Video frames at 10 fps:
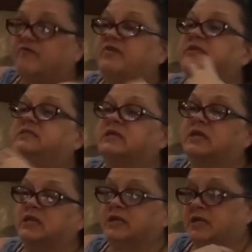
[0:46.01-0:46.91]

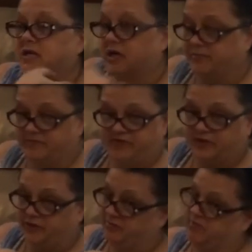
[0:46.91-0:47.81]
Physically, I'm
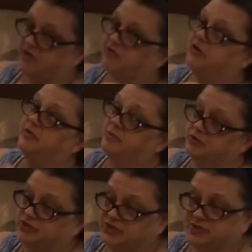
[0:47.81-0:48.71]
feeling better.
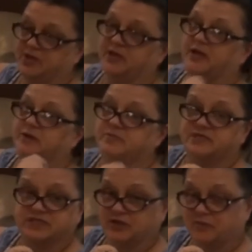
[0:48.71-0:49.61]
Emotionally, I'm
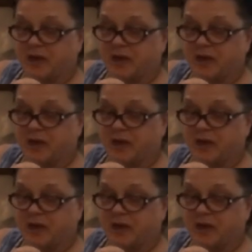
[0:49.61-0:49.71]
still a